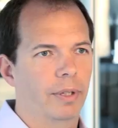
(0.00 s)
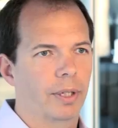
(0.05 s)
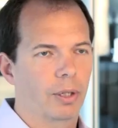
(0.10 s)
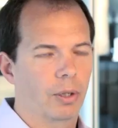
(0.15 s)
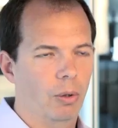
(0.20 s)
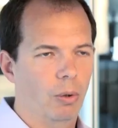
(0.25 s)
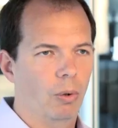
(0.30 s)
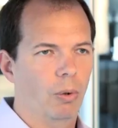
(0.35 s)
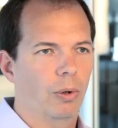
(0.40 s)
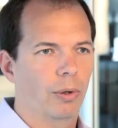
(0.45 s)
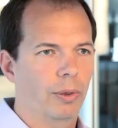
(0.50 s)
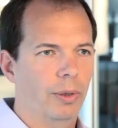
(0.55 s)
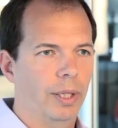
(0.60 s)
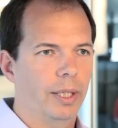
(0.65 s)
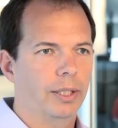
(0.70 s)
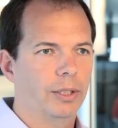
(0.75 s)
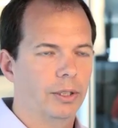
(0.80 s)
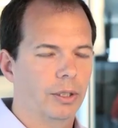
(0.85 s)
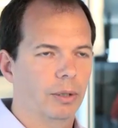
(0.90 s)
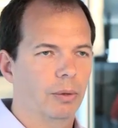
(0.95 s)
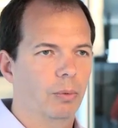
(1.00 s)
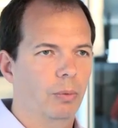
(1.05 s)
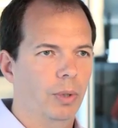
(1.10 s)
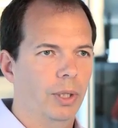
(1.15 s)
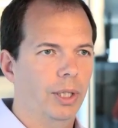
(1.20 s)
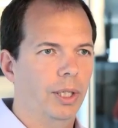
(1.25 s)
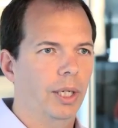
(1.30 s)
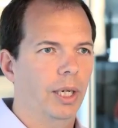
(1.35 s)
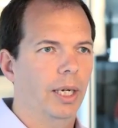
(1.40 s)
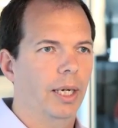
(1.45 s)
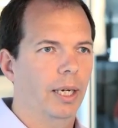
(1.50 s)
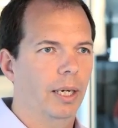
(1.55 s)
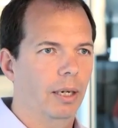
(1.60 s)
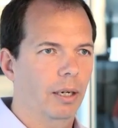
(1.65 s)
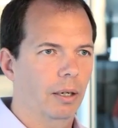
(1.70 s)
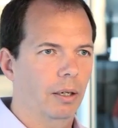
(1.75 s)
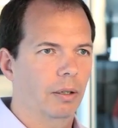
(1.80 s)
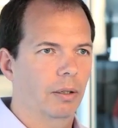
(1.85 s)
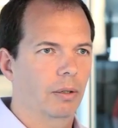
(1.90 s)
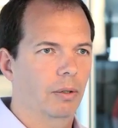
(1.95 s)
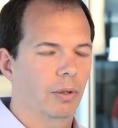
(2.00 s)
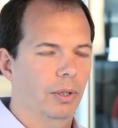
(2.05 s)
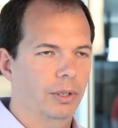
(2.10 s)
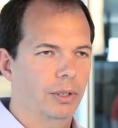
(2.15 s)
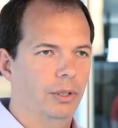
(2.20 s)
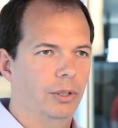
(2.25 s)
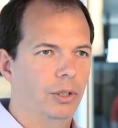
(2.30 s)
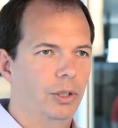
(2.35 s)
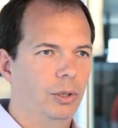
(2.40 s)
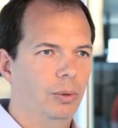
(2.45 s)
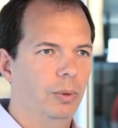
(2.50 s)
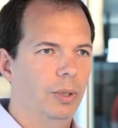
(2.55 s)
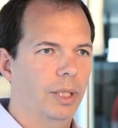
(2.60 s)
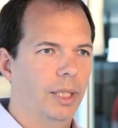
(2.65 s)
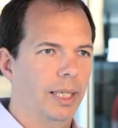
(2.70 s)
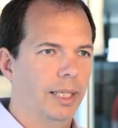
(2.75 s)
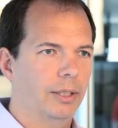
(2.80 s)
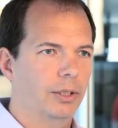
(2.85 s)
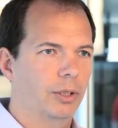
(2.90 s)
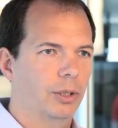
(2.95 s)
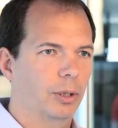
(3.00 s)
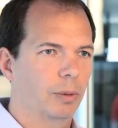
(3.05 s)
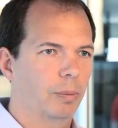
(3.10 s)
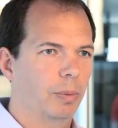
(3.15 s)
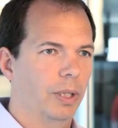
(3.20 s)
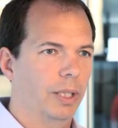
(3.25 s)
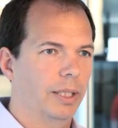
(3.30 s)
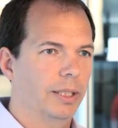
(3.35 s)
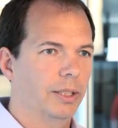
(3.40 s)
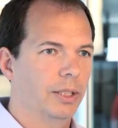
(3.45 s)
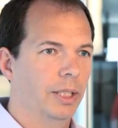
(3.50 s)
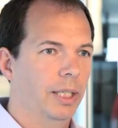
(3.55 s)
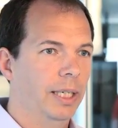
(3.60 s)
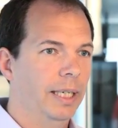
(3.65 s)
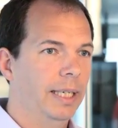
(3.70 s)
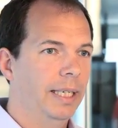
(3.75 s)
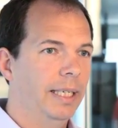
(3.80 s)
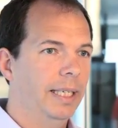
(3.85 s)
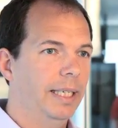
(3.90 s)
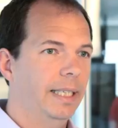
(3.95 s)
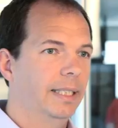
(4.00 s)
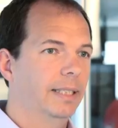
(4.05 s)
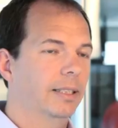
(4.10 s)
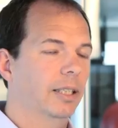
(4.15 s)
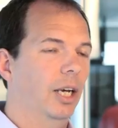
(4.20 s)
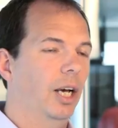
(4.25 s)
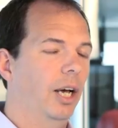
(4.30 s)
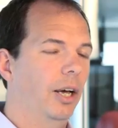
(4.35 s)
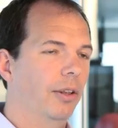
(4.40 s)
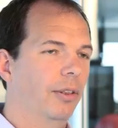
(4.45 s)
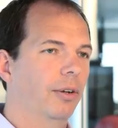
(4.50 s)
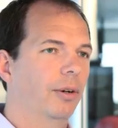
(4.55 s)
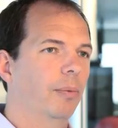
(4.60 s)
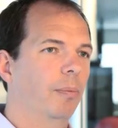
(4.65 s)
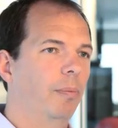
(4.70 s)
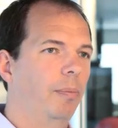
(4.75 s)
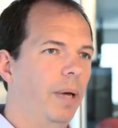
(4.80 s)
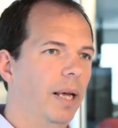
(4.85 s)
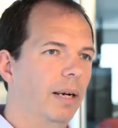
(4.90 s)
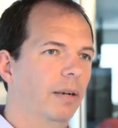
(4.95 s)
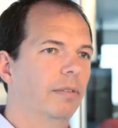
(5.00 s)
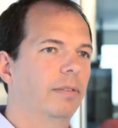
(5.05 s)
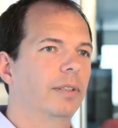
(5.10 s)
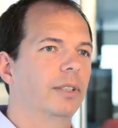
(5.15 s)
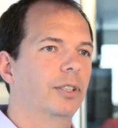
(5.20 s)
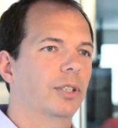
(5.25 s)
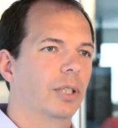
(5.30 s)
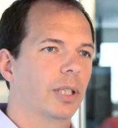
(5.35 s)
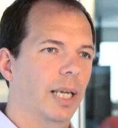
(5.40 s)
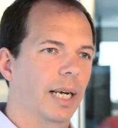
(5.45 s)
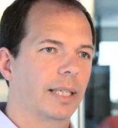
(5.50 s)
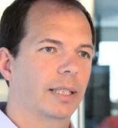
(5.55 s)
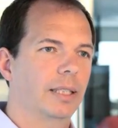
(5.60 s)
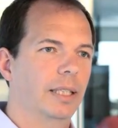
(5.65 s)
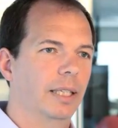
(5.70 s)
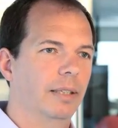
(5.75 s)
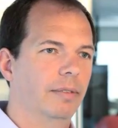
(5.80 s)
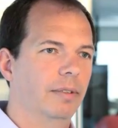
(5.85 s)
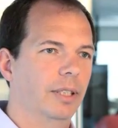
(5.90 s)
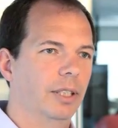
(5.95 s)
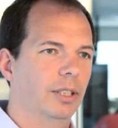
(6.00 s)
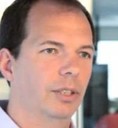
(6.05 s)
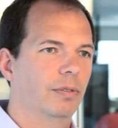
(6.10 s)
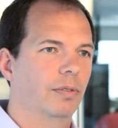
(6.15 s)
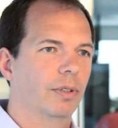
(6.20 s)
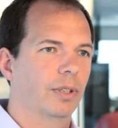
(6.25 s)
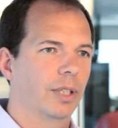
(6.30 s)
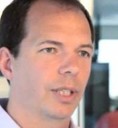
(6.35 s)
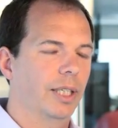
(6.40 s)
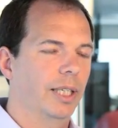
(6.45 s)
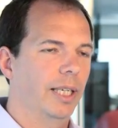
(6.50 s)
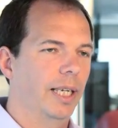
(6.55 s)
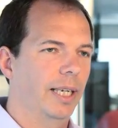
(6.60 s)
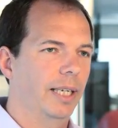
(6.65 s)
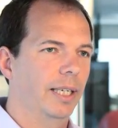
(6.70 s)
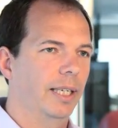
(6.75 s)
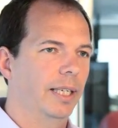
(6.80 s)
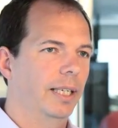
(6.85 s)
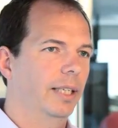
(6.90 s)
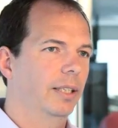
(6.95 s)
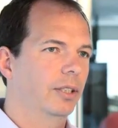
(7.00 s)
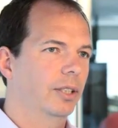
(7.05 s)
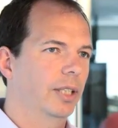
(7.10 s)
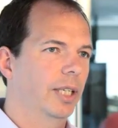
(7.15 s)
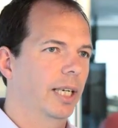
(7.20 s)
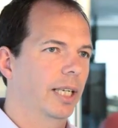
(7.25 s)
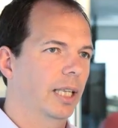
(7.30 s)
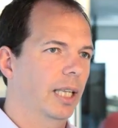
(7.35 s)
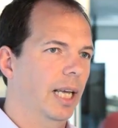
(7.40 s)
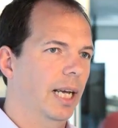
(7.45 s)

the core things that we are going to do with that surplus is other beneficial activities for the Canadian internet